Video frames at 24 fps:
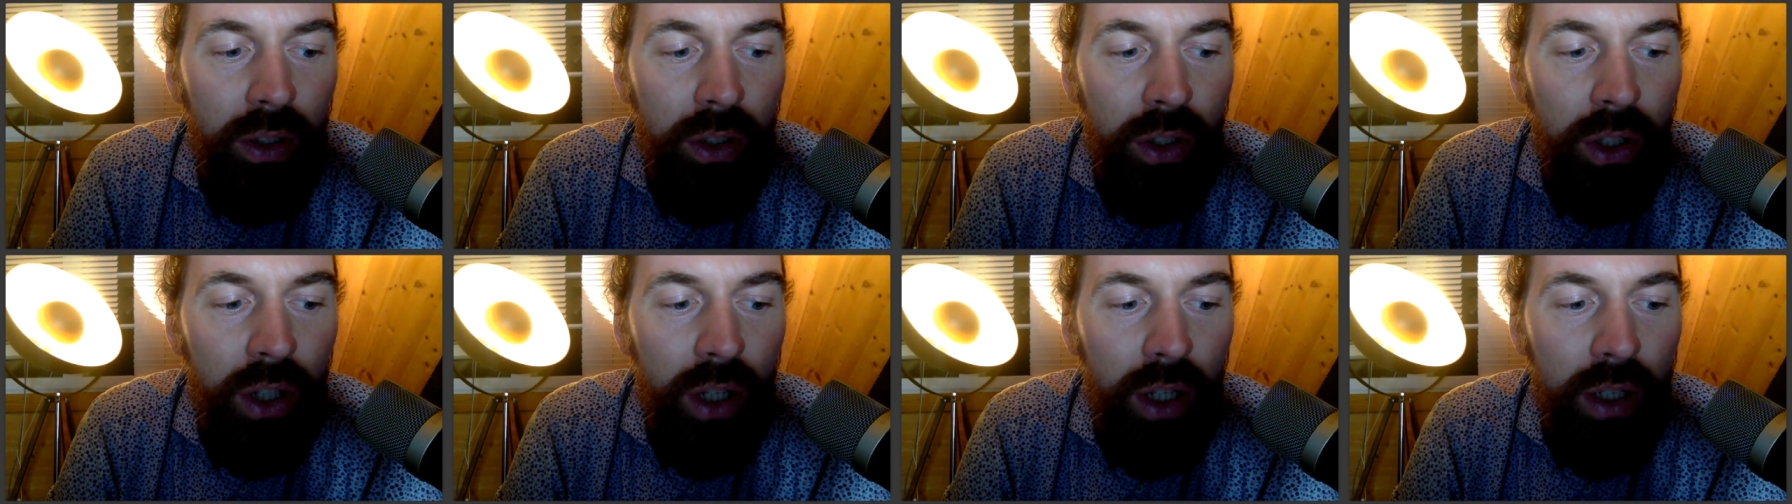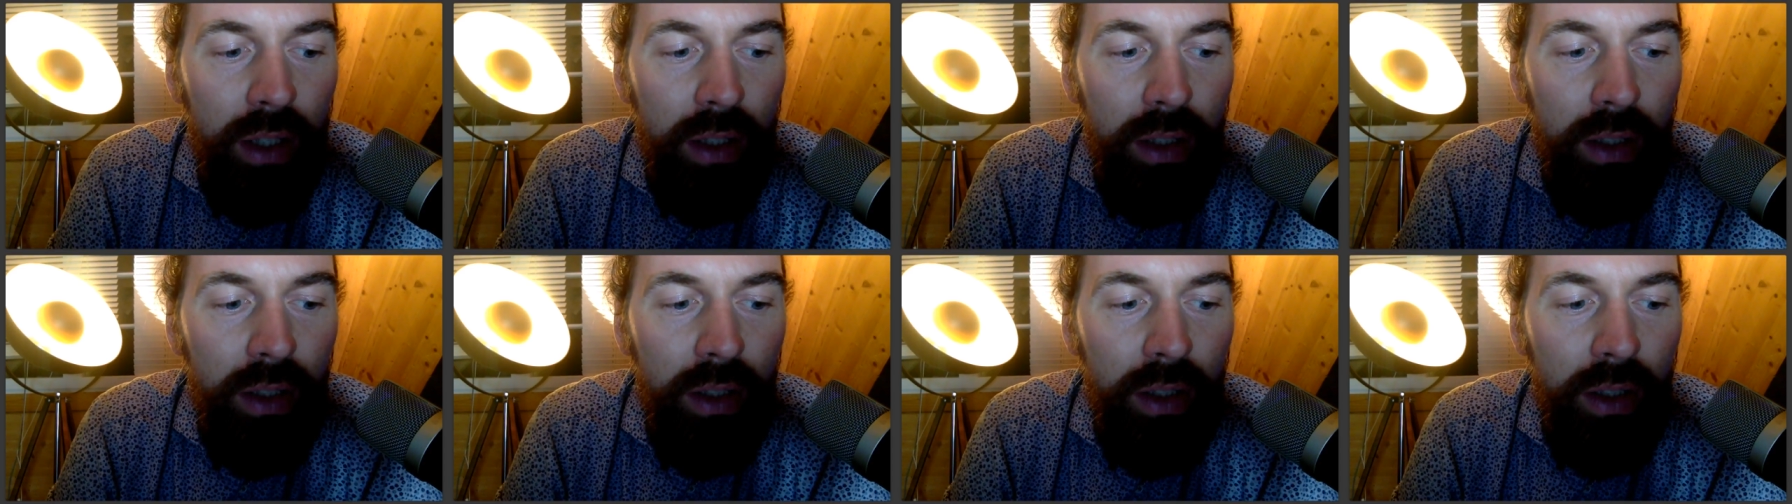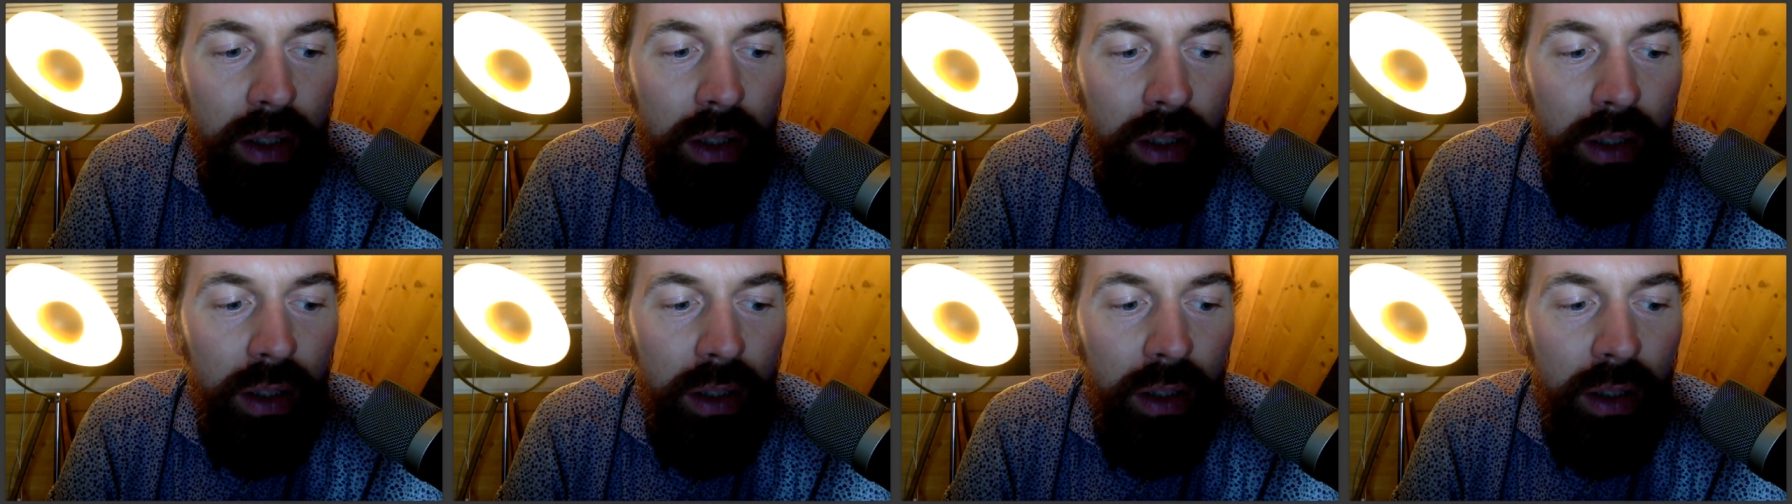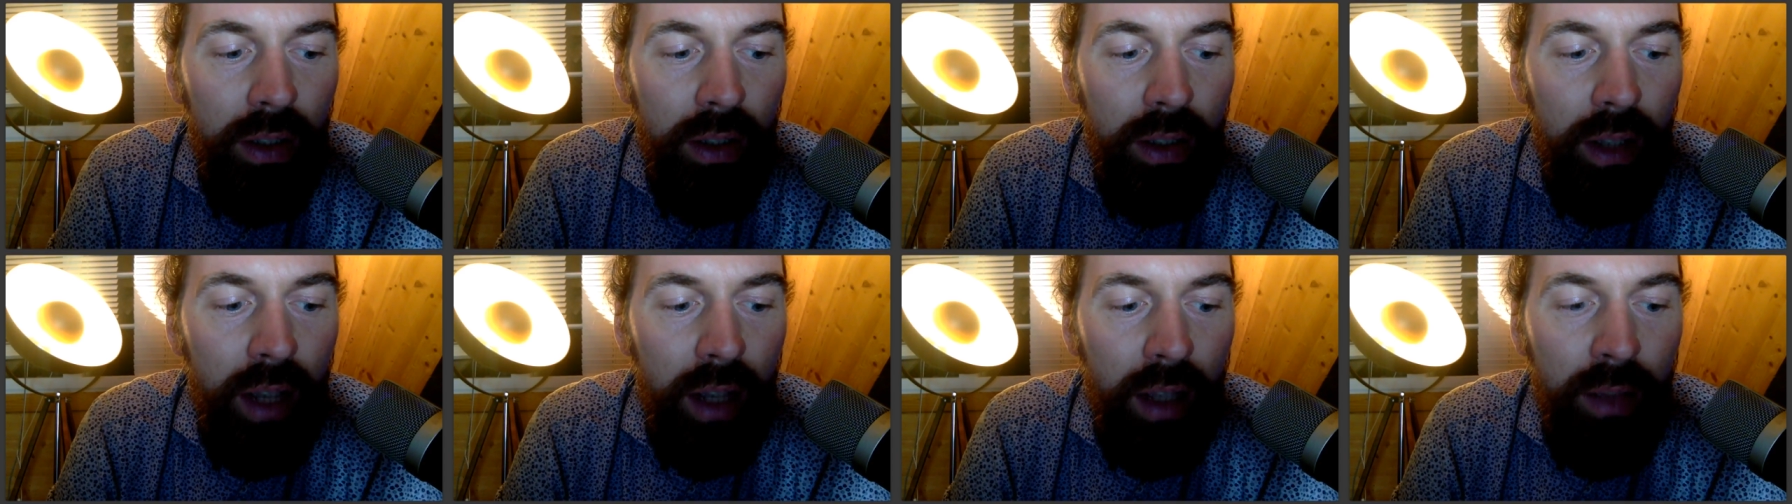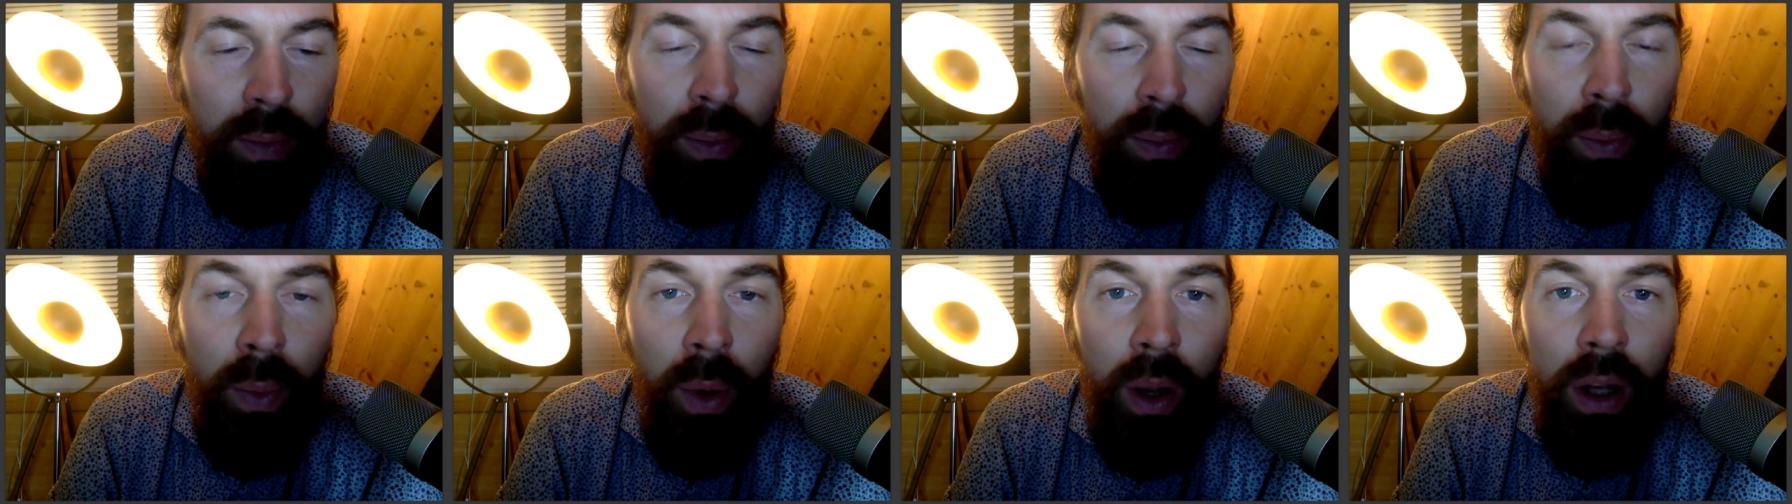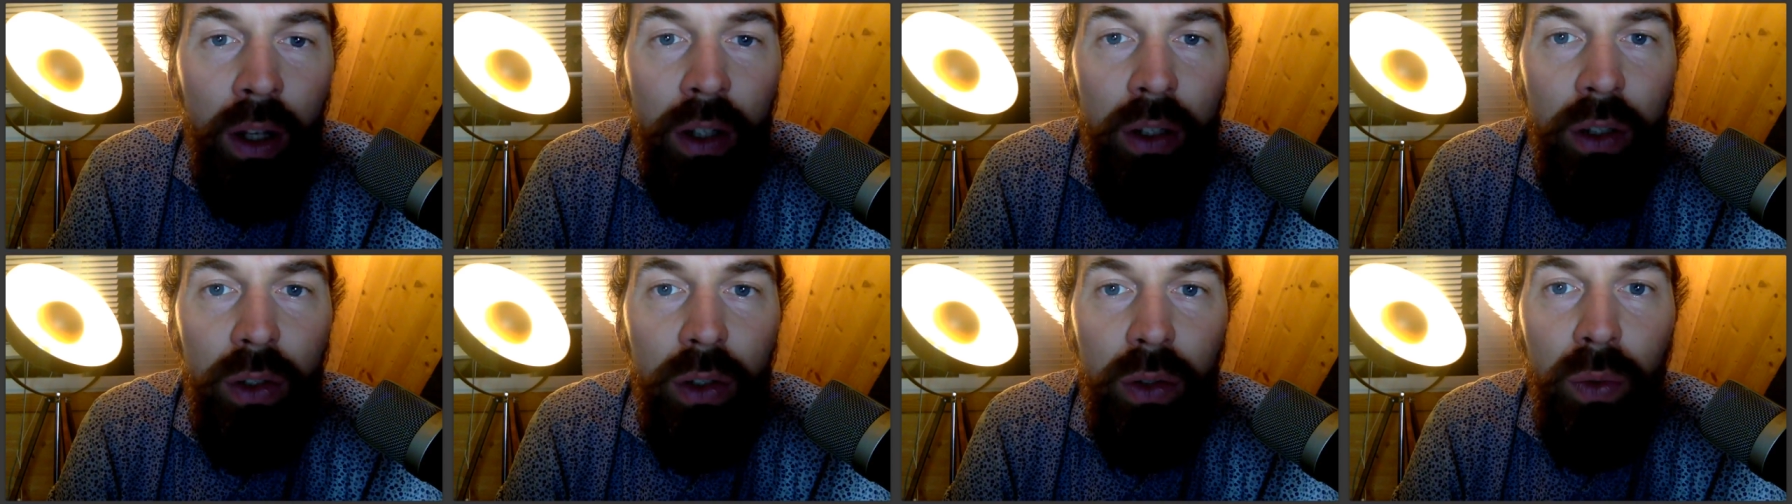just doesn't
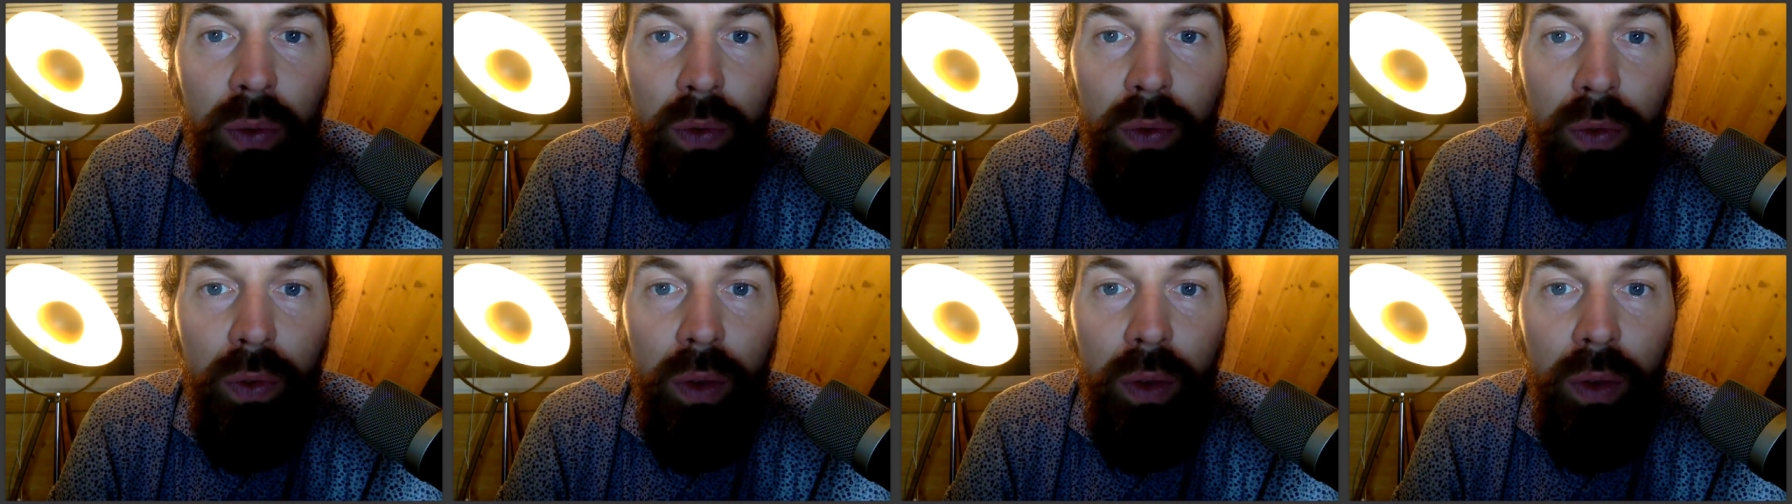want to